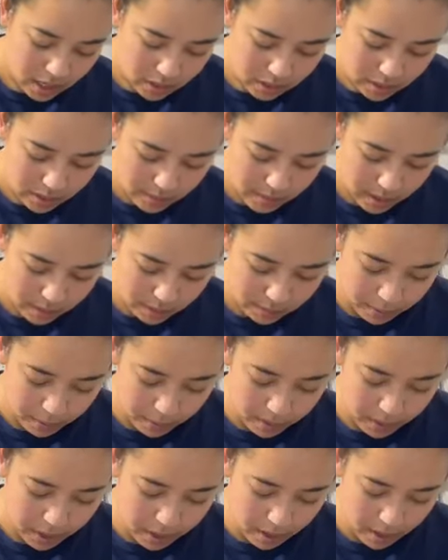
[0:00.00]
So I'm gonna
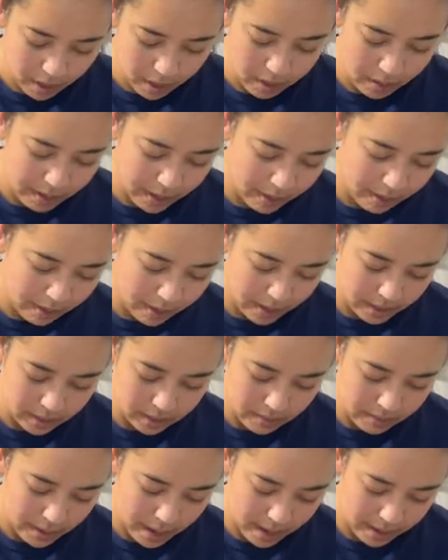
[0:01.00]
pull it all the way across
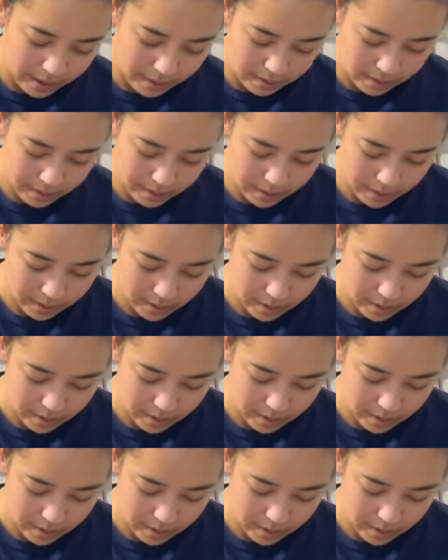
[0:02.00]
the bottom.